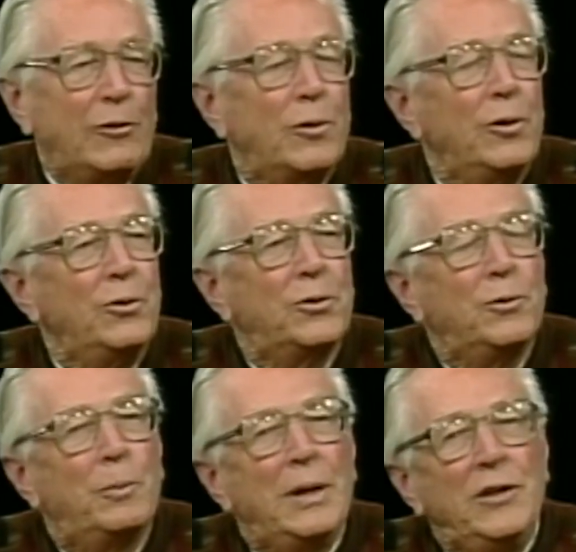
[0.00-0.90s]
That's what
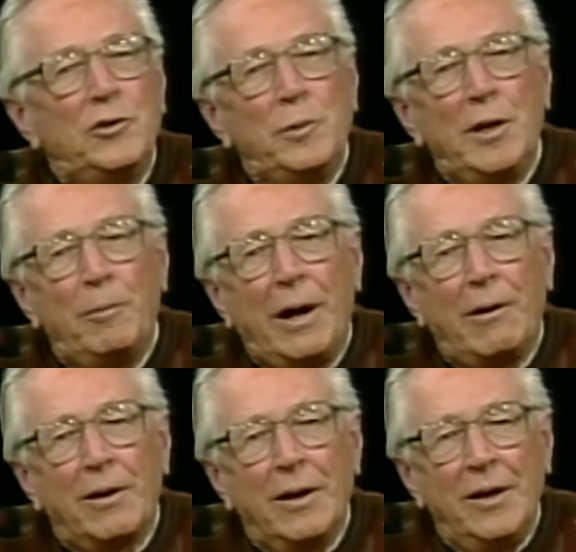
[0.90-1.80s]
used to please me
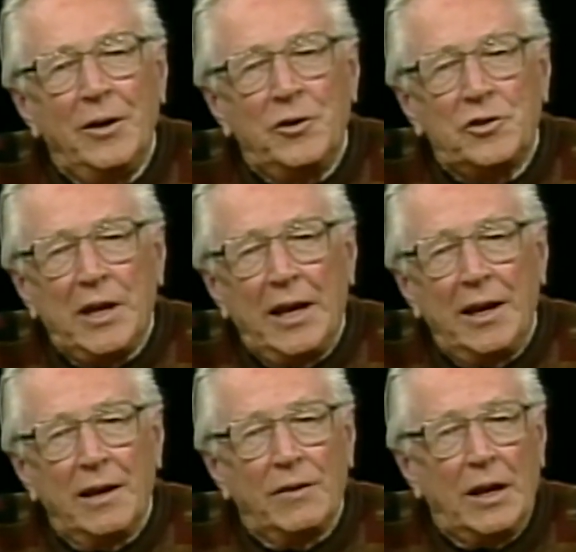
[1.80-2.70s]
about
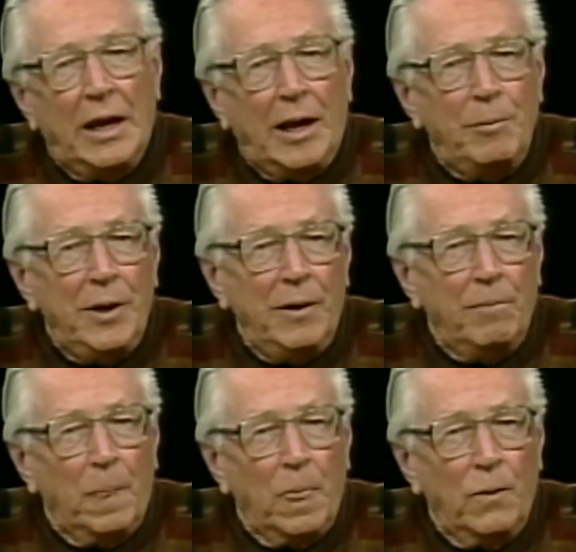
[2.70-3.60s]
standing in the
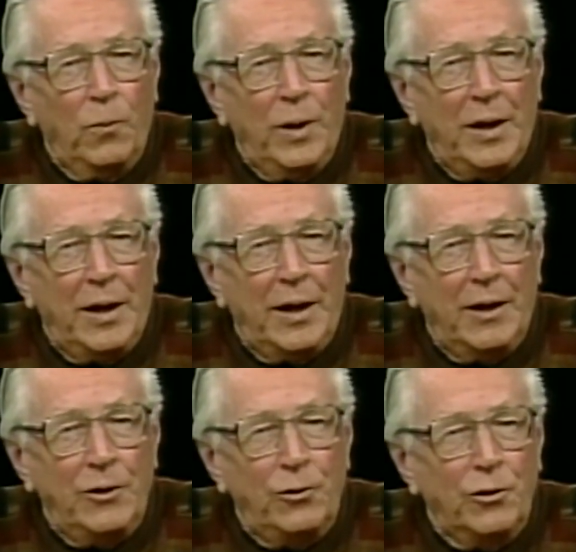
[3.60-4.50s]
lobby when
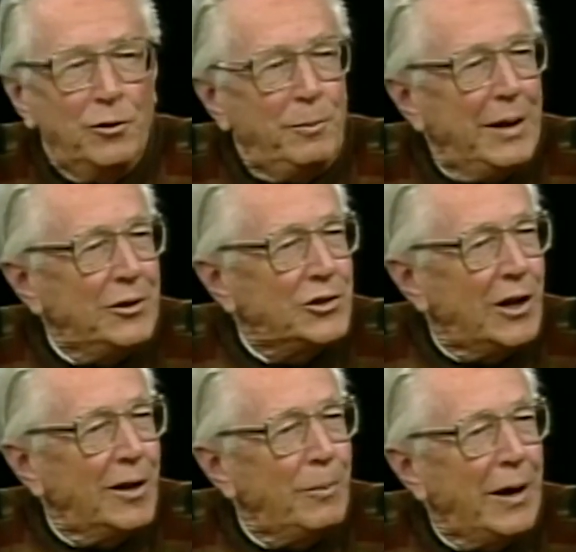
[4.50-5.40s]
You're a Good Man,
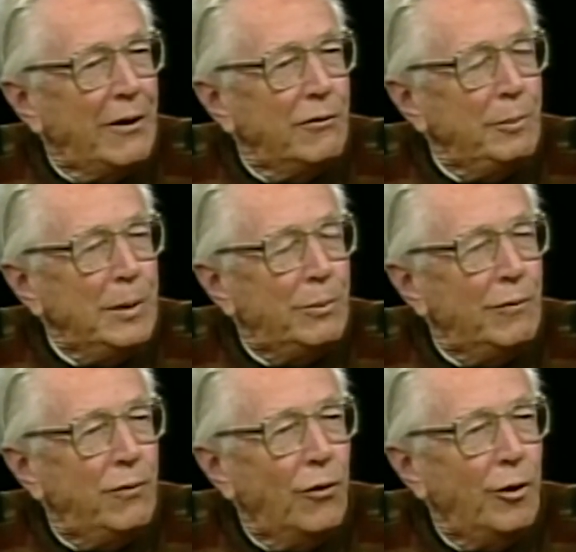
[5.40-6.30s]
Charlie Brown would be
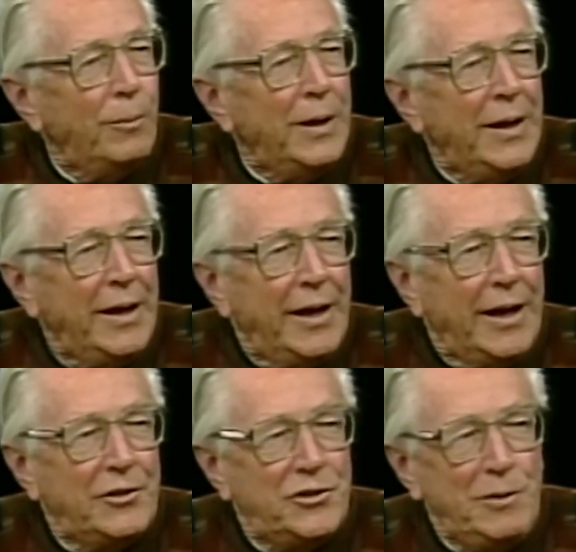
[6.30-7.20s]
performed,
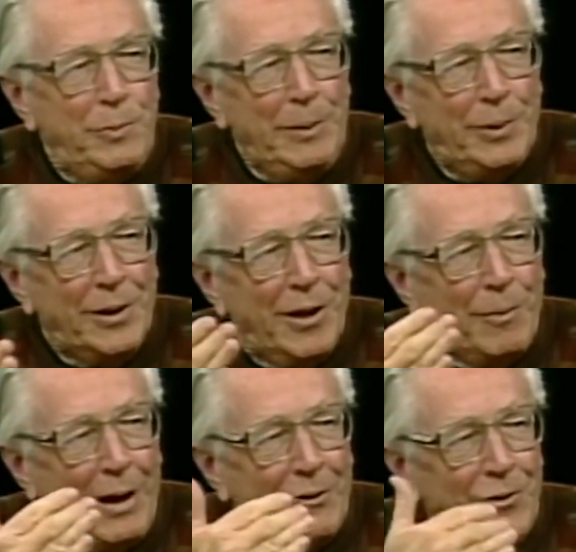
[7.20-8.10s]
and I'd see people
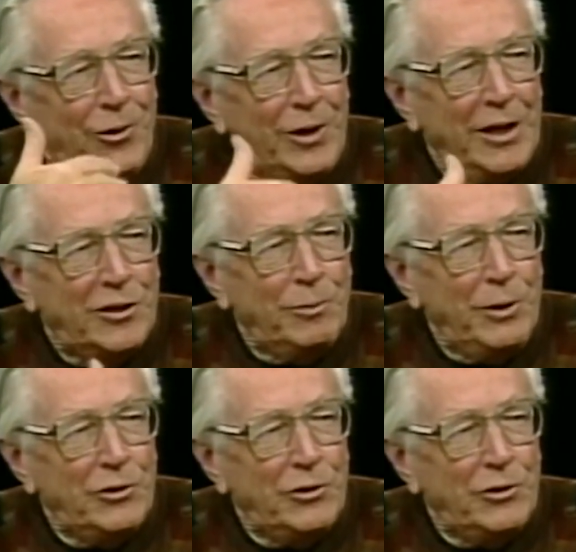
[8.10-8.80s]
come out during intermission.